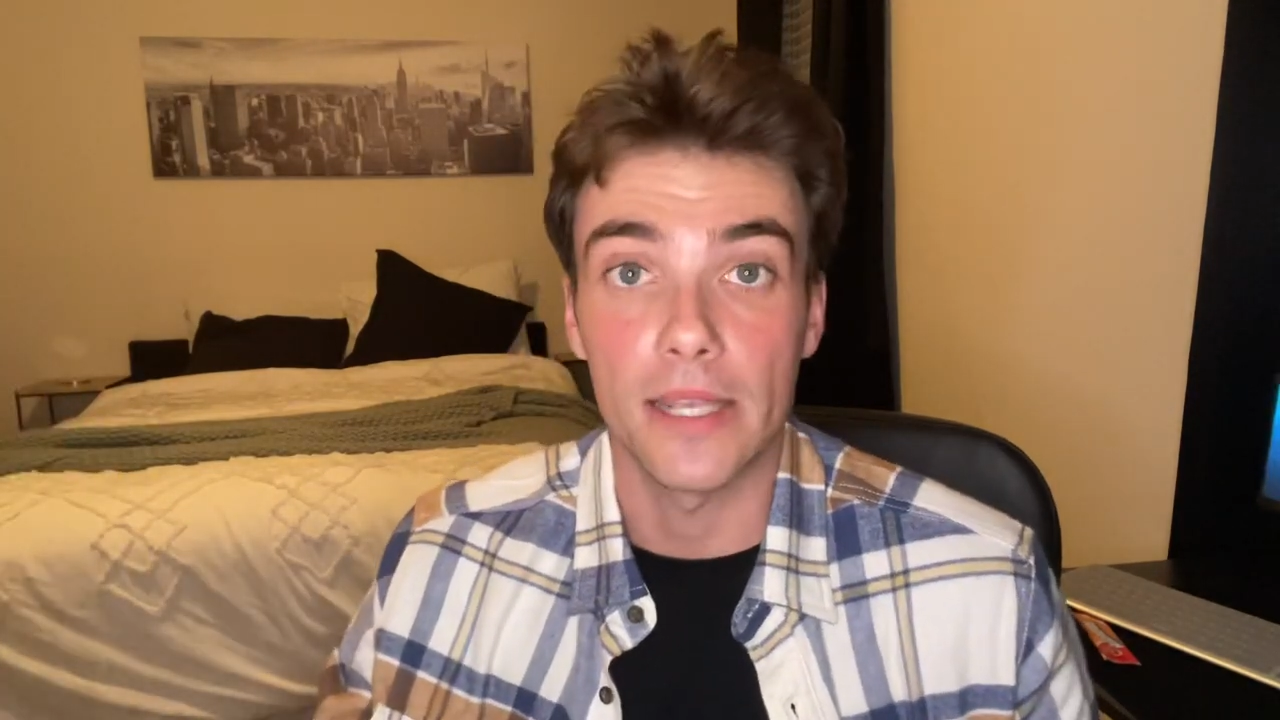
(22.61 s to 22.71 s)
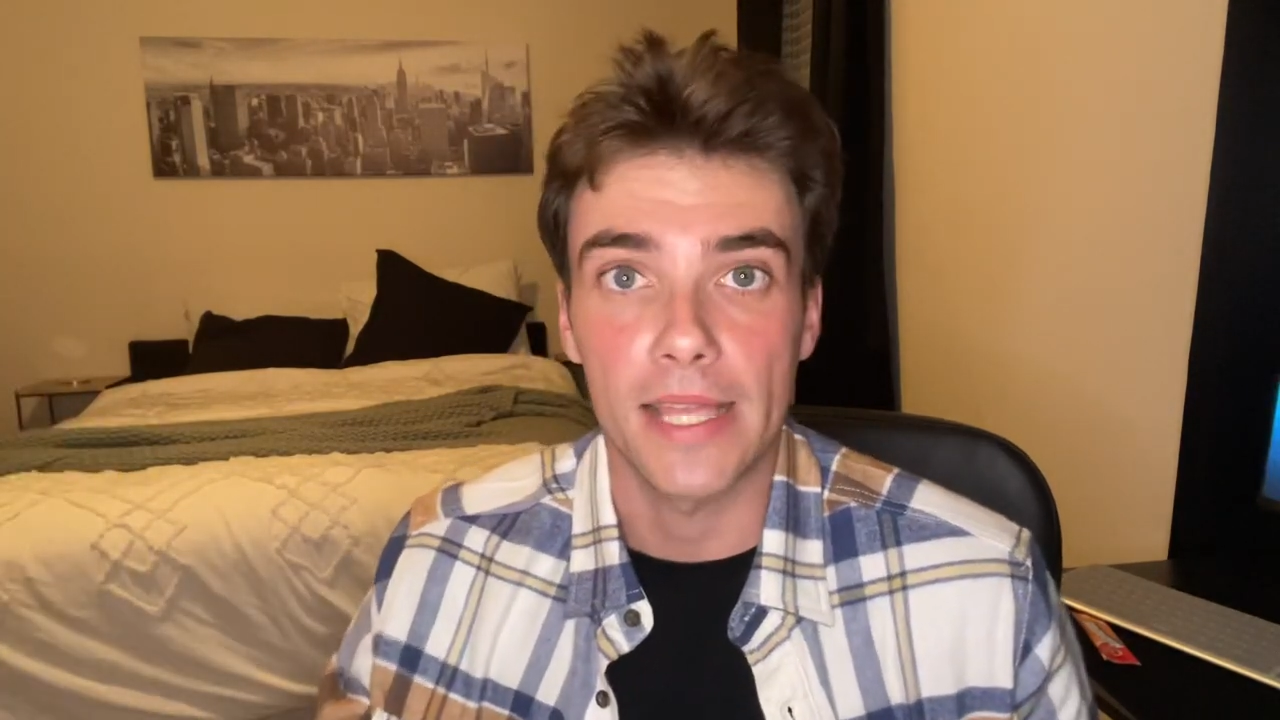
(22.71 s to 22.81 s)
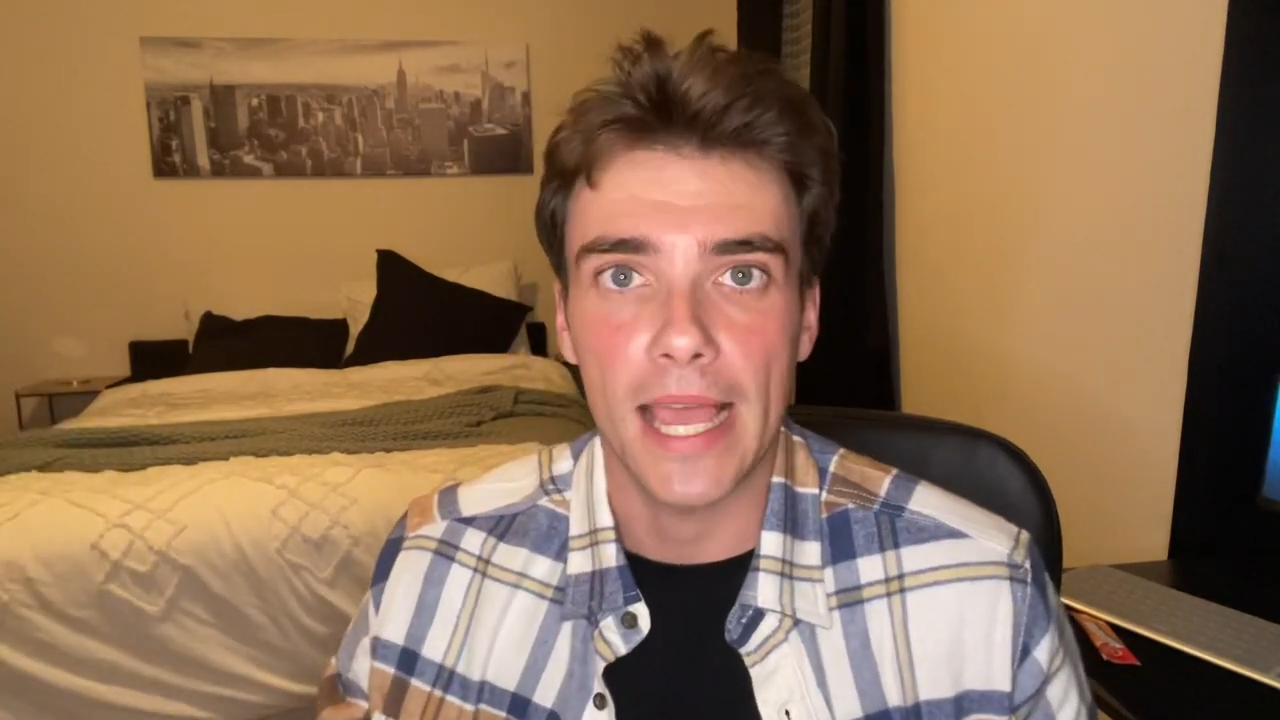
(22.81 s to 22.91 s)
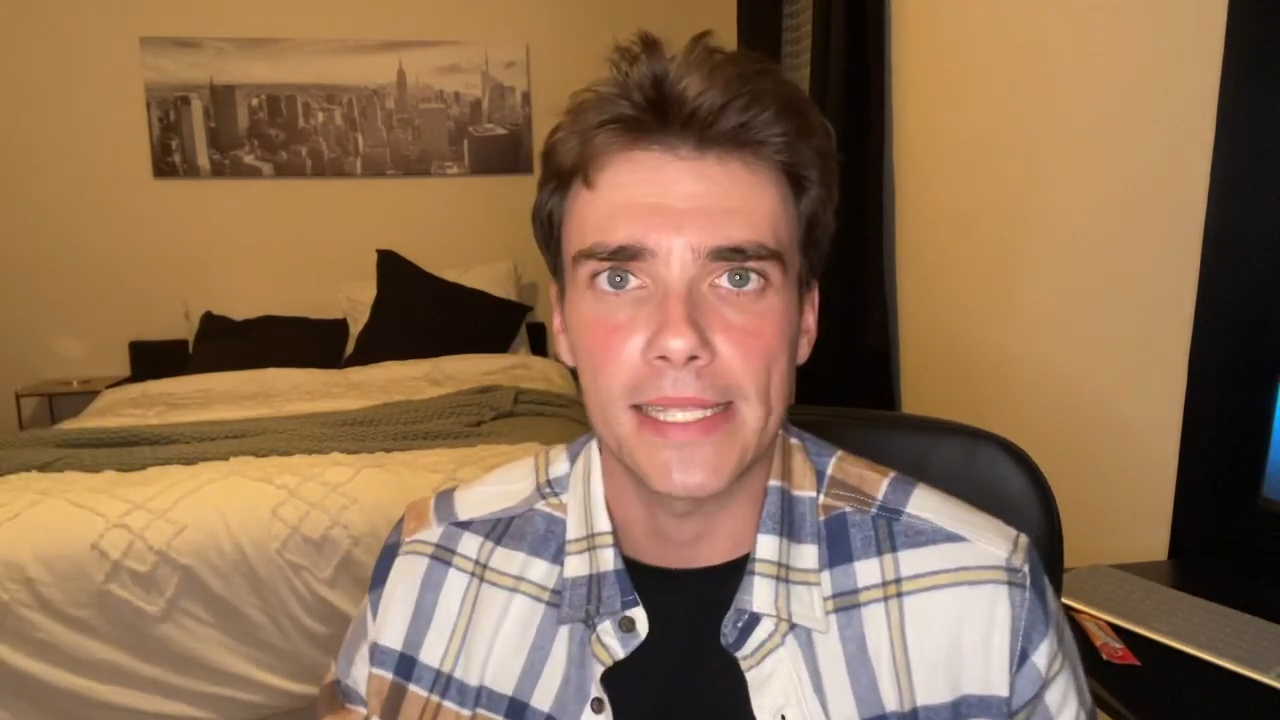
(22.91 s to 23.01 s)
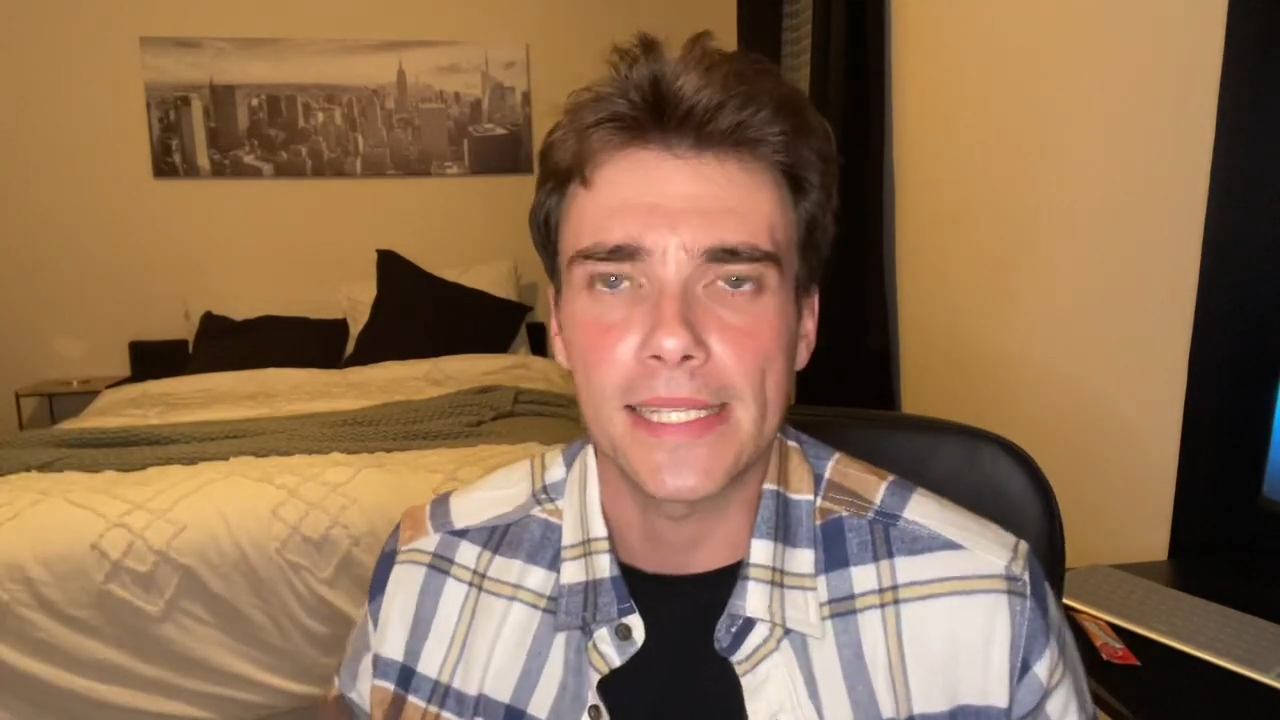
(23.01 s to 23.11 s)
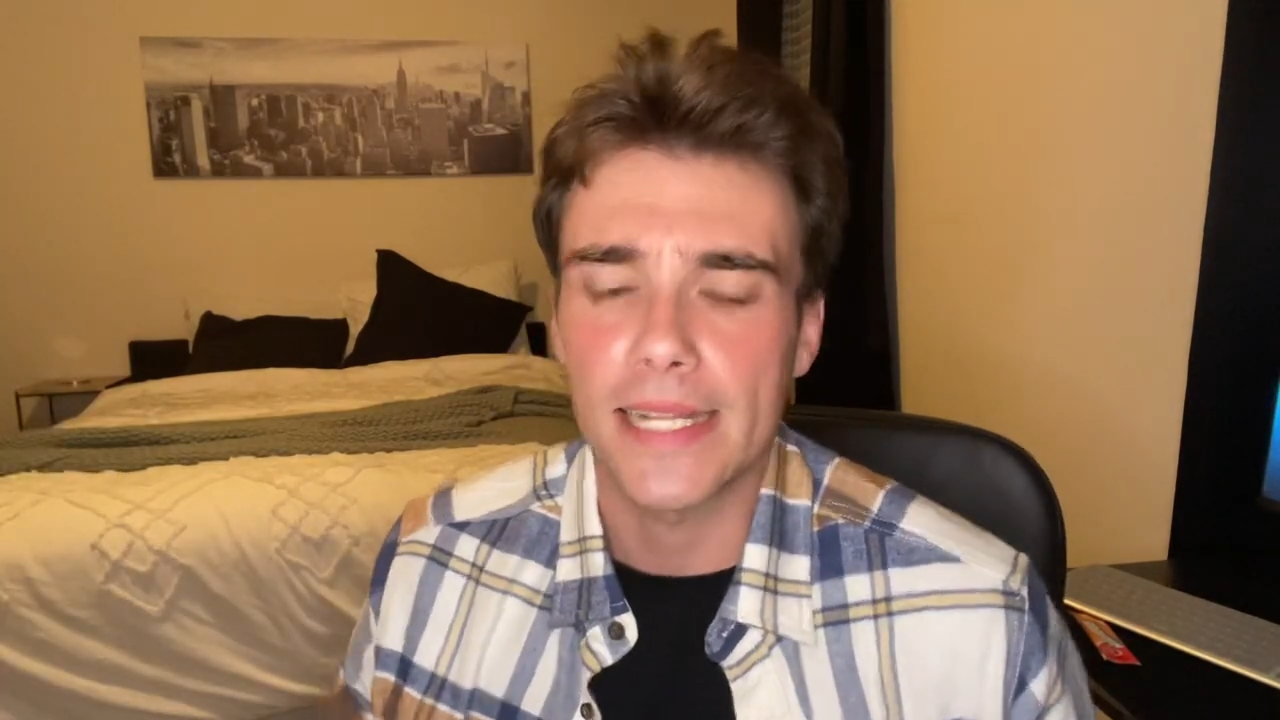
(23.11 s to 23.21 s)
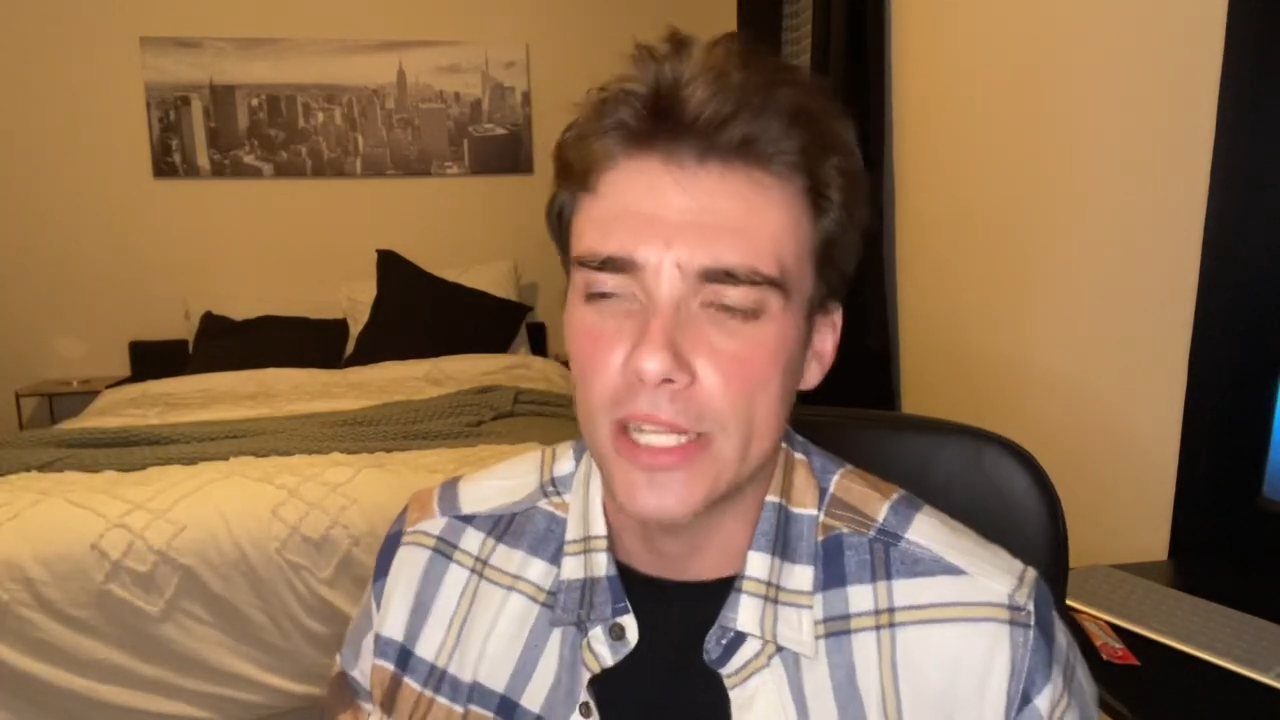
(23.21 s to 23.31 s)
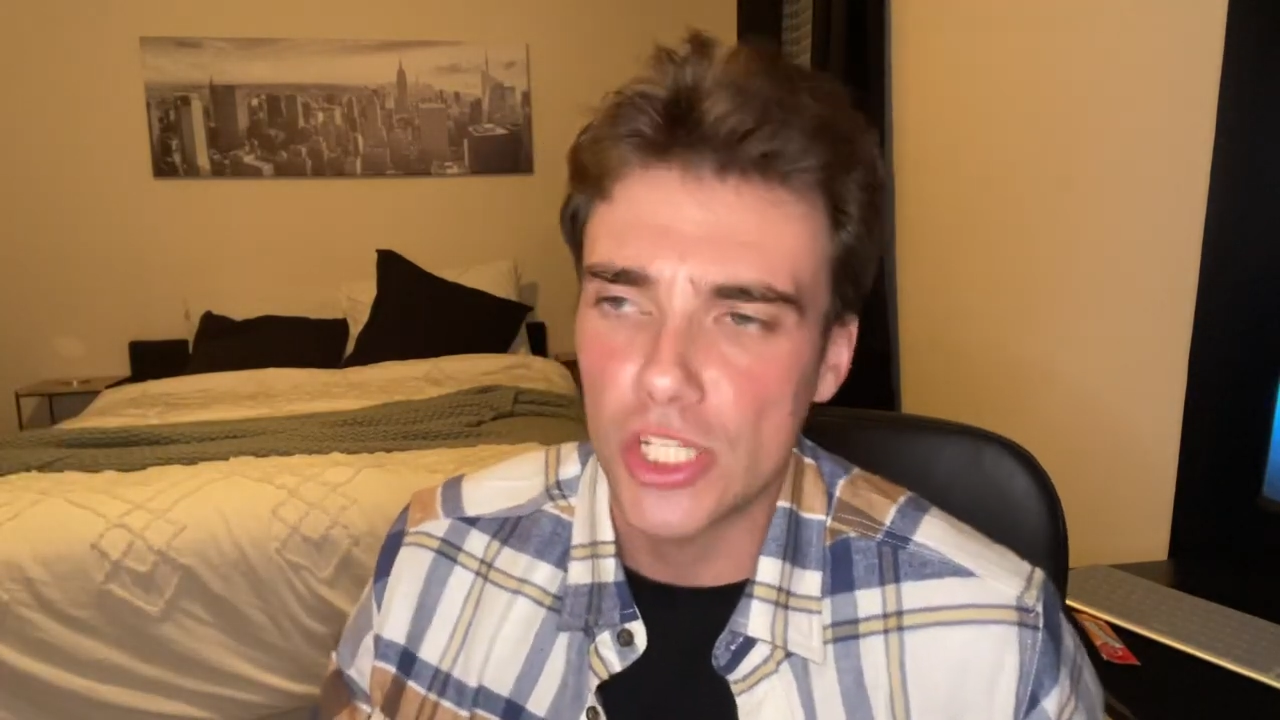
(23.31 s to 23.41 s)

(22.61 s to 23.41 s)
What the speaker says: the Kansas City